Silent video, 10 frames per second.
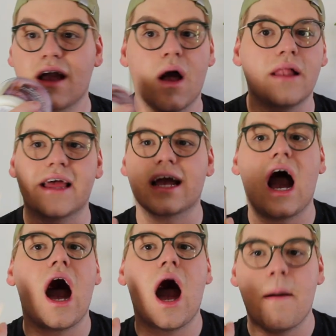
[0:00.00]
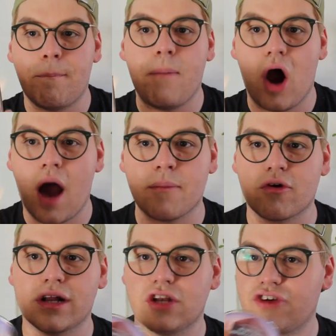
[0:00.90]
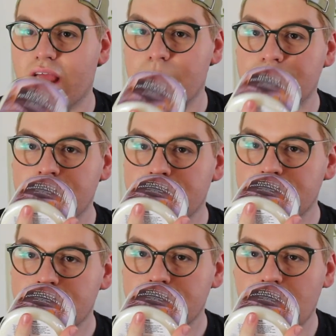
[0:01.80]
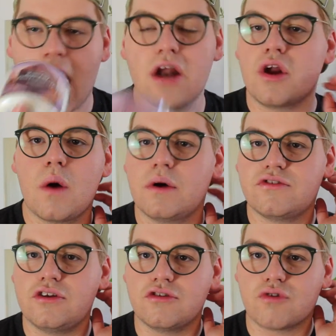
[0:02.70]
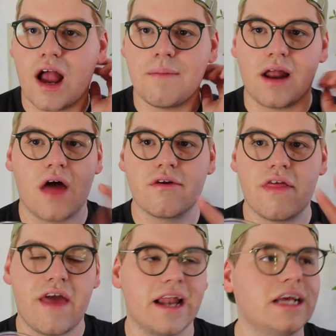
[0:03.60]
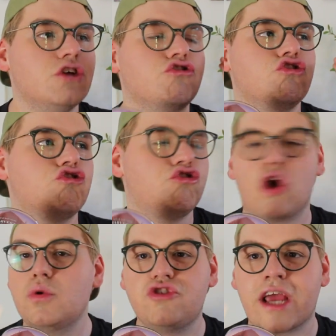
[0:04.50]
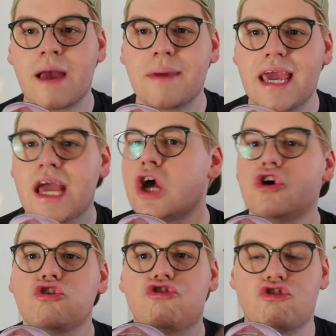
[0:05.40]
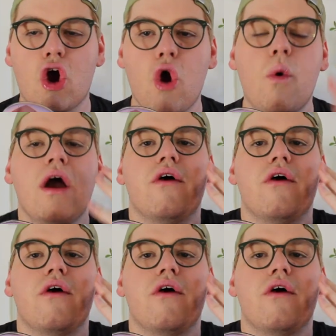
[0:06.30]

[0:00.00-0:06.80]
like a pomegranate jam. I don't know how else to describe it other than that. It is so jammy, so